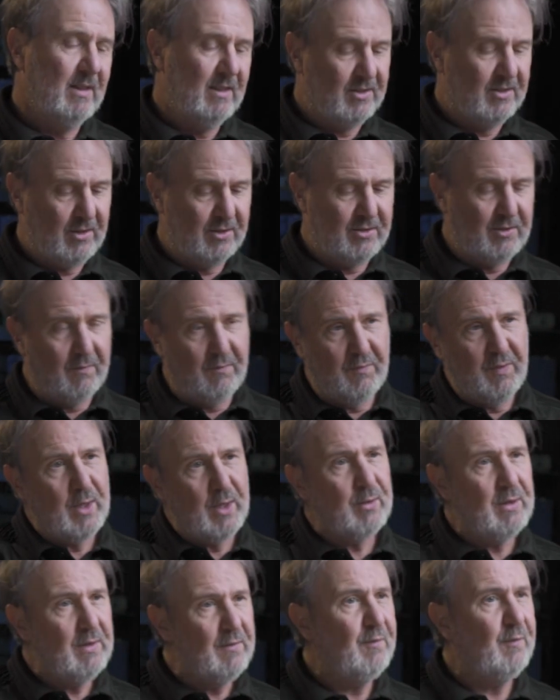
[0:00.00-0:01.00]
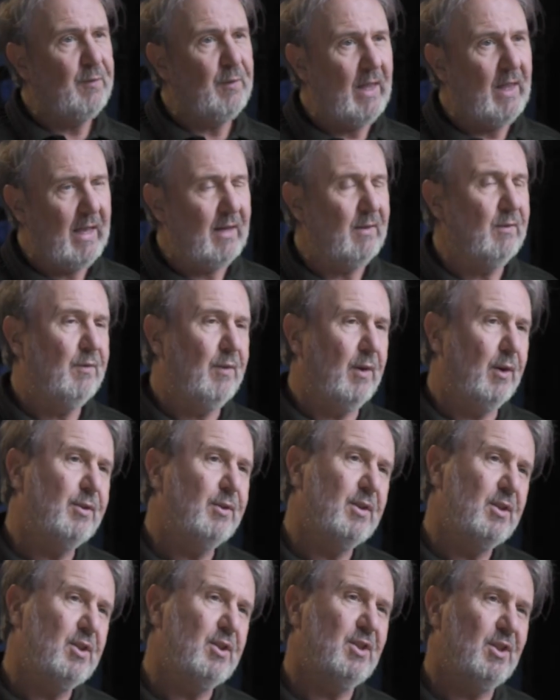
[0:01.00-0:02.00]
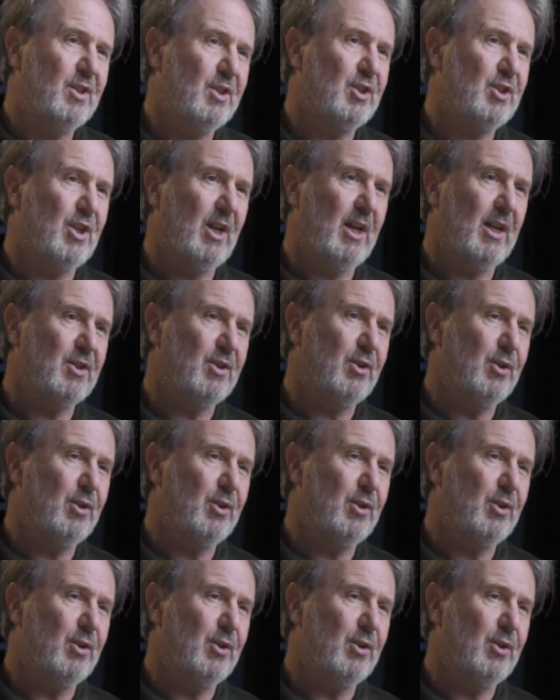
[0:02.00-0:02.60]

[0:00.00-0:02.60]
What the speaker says: So it's a very flat voltage discharge